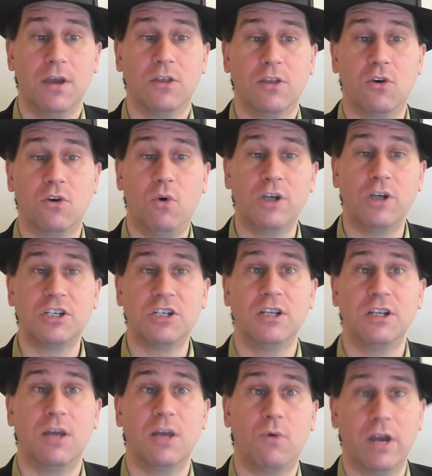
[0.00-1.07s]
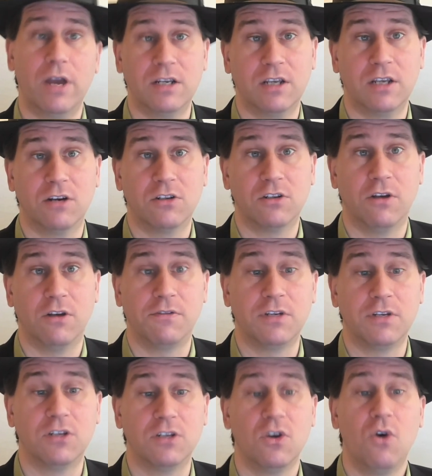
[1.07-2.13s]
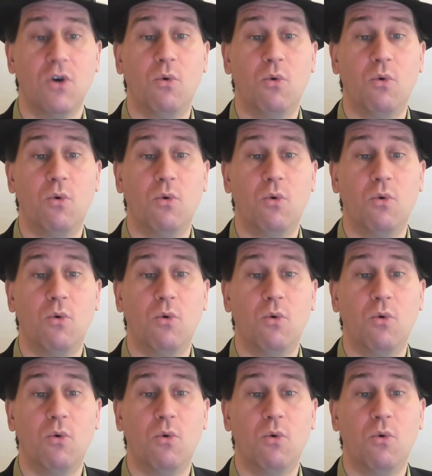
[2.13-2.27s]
The question that we're asking ourselves is,